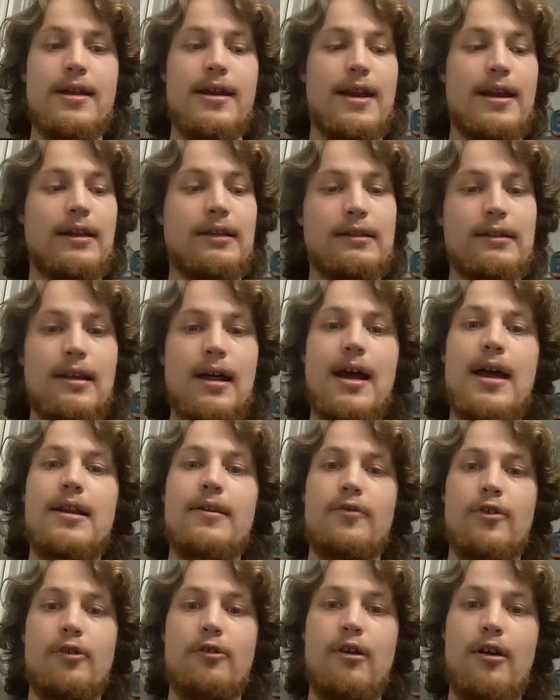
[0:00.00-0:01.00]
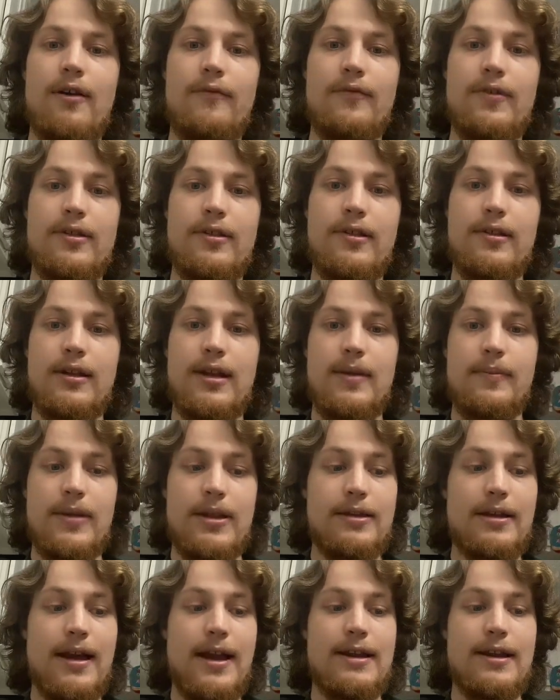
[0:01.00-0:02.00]
And a lot of their offense is going to be
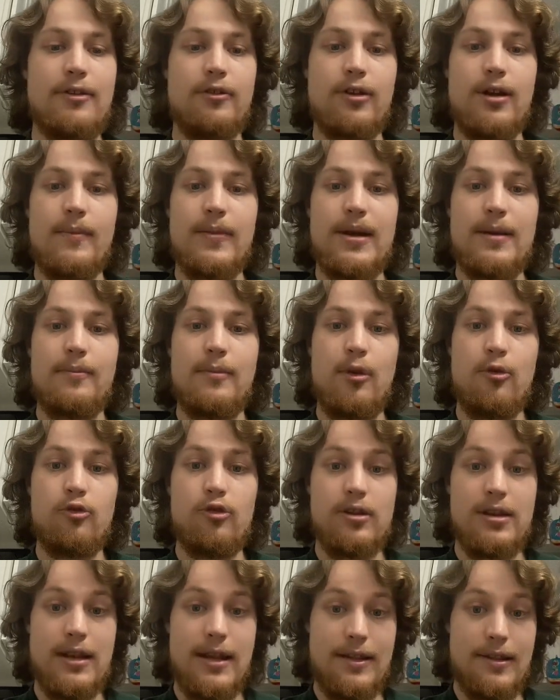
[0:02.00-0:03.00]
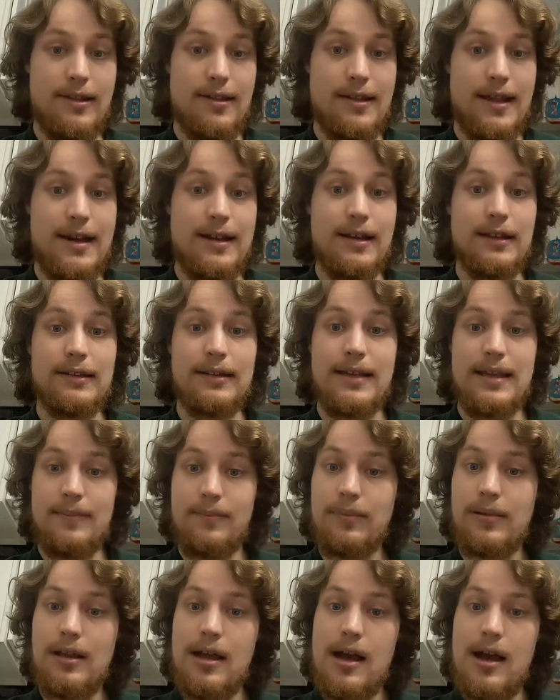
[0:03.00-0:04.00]
tight ends coming in motion and setting a lead
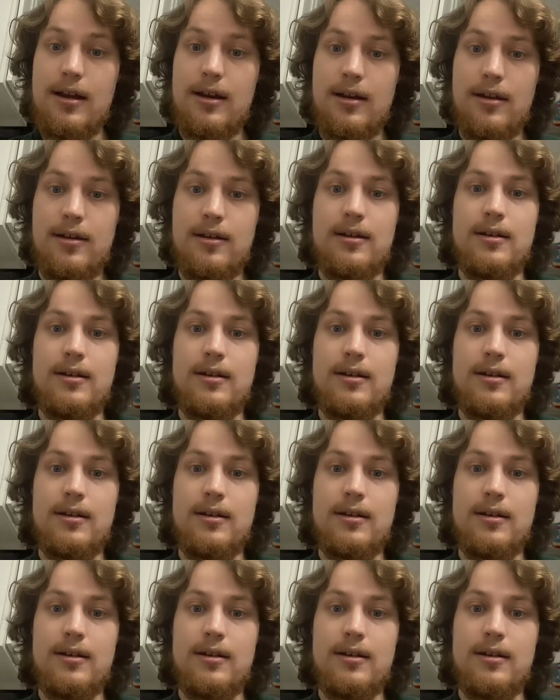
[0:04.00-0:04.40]
block